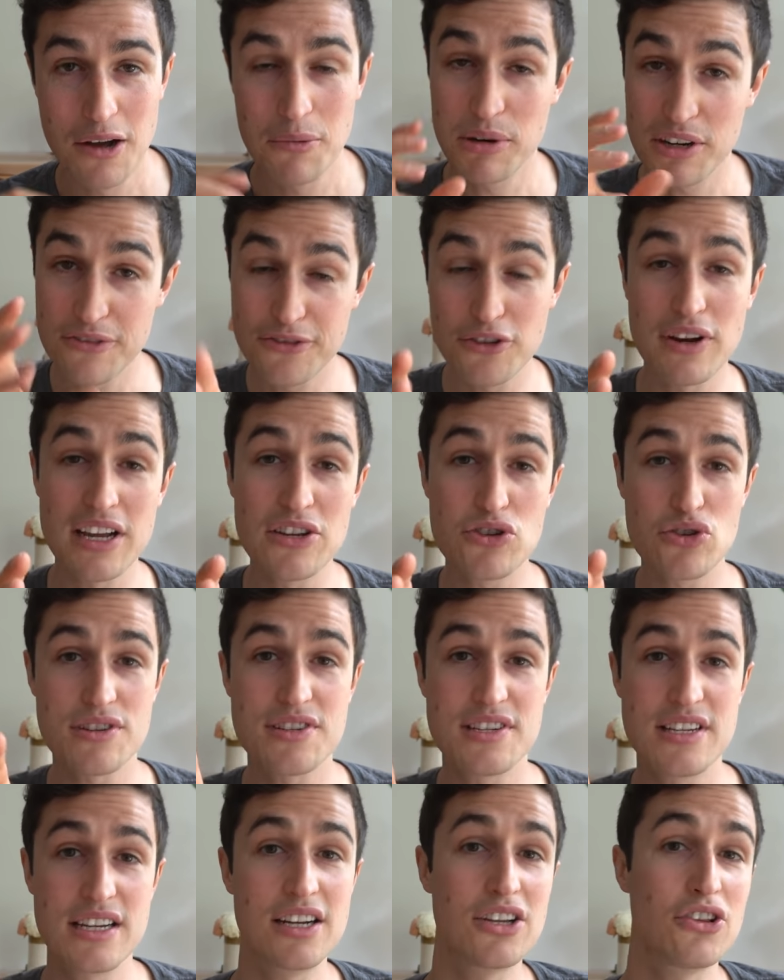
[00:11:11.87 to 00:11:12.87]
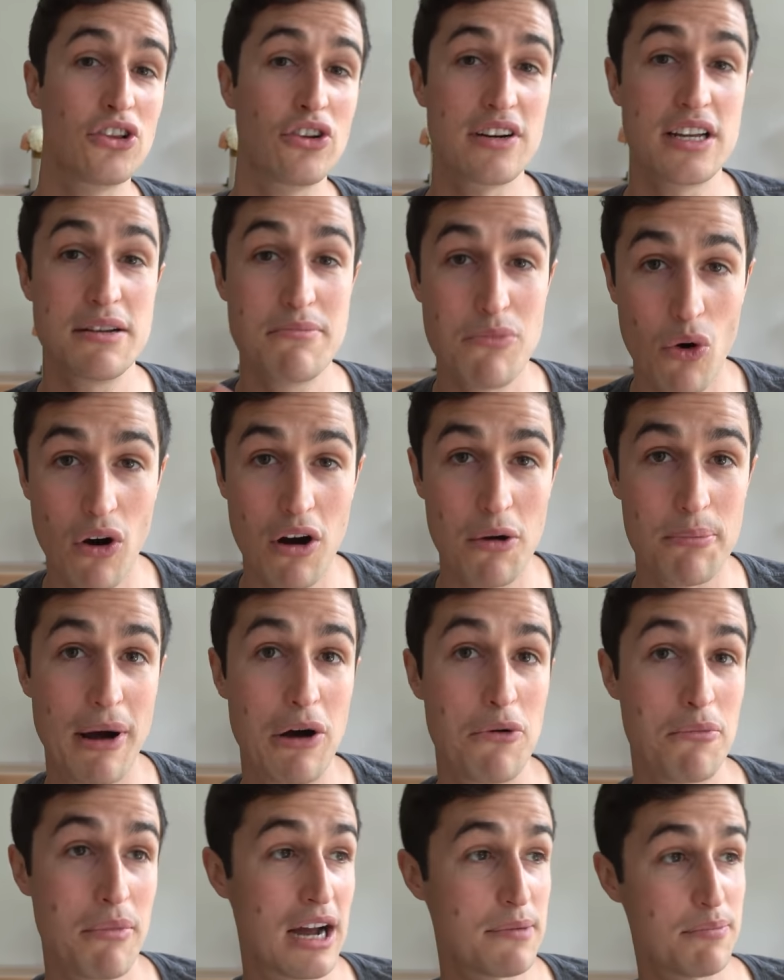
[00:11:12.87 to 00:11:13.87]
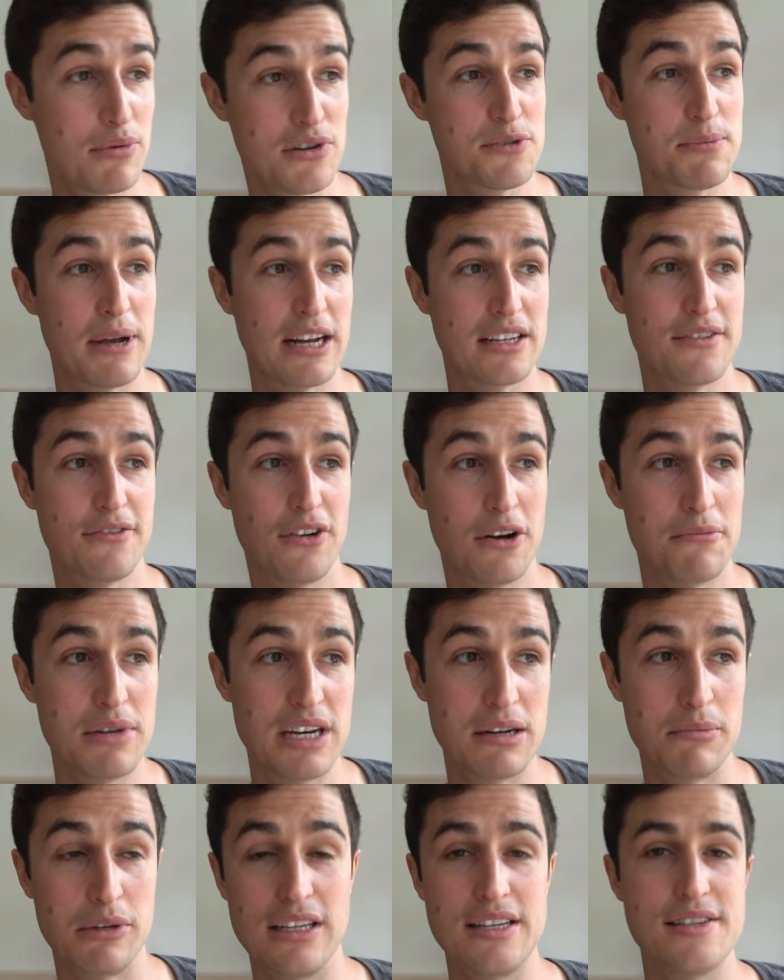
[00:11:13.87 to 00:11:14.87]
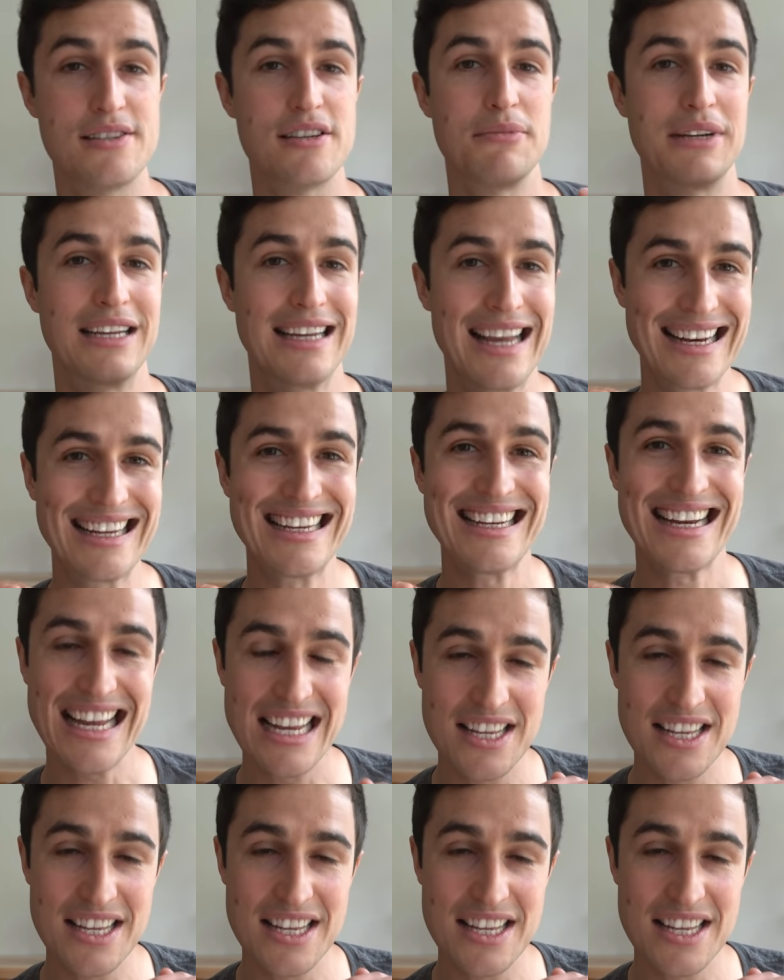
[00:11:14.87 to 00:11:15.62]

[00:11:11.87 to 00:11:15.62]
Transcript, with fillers: But if you're interested in learning more about my perspective on minimalism and getting